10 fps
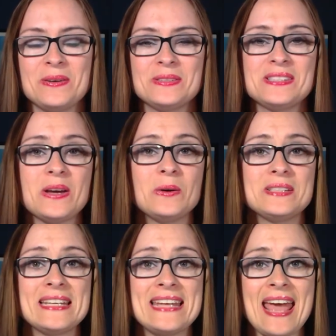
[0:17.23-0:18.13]
So
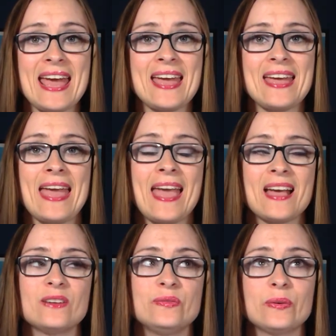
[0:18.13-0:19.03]
today,
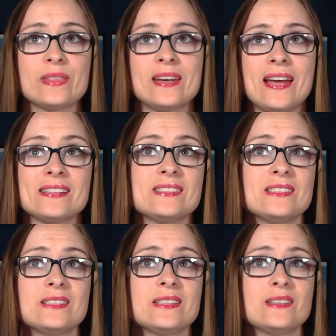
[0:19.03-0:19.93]
and for the
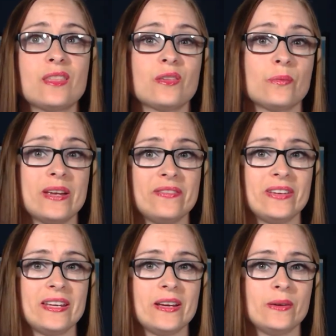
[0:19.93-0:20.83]
next 3
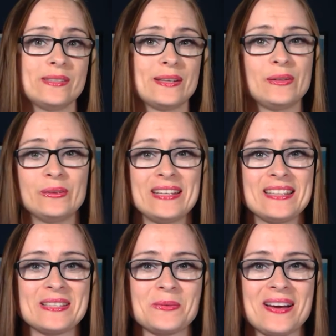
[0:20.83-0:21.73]
videos, including
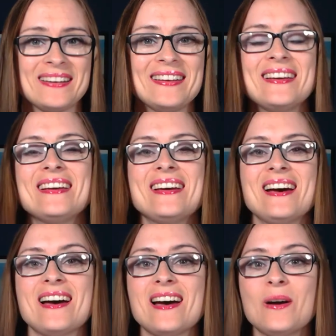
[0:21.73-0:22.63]
this one,
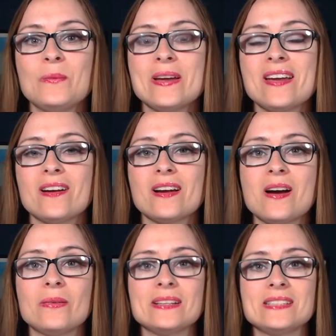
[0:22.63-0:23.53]
we are
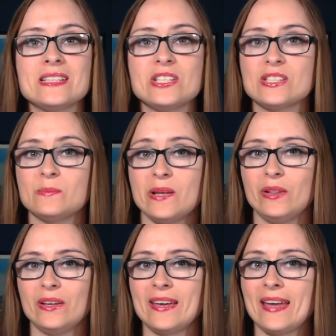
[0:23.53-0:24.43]
going to just be
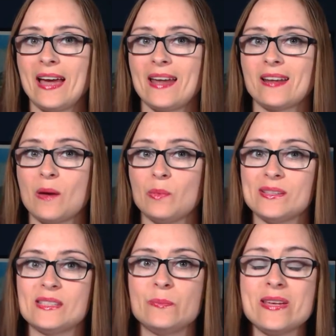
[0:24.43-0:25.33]
looking at a
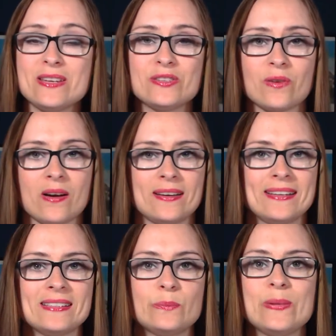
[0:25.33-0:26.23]
couple speed
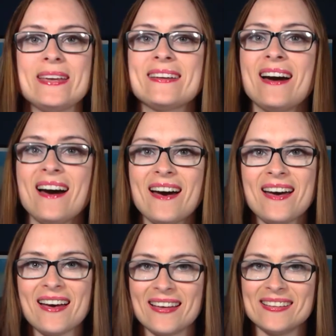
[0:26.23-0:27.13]
drawings
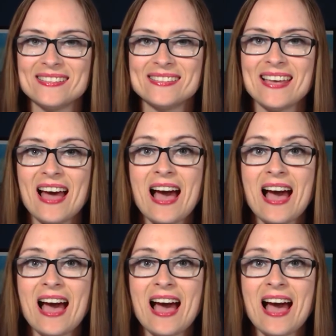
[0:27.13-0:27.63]
because